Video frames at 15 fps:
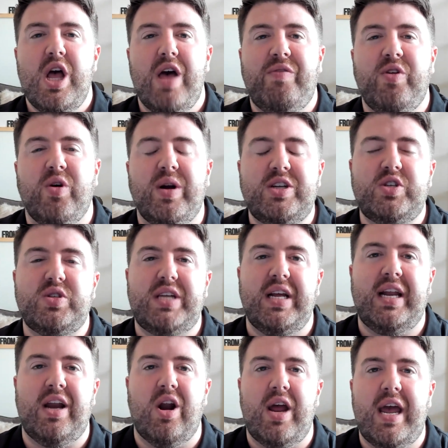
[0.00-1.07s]
If you're interested
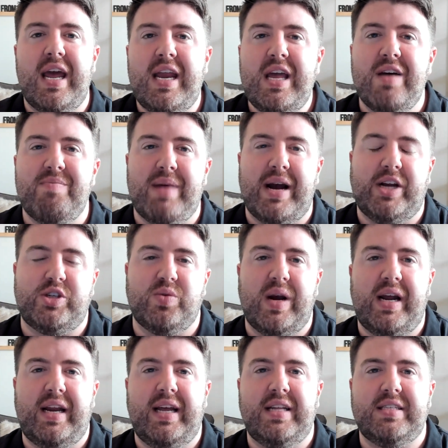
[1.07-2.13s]
in any of my
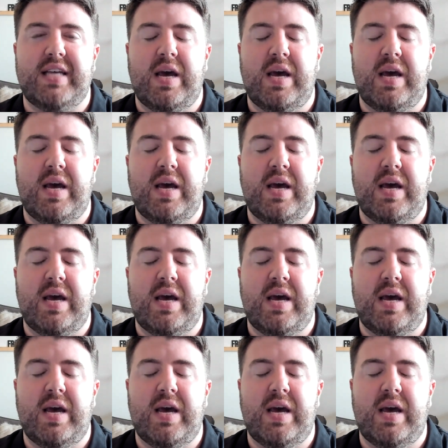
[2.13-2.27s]
trainings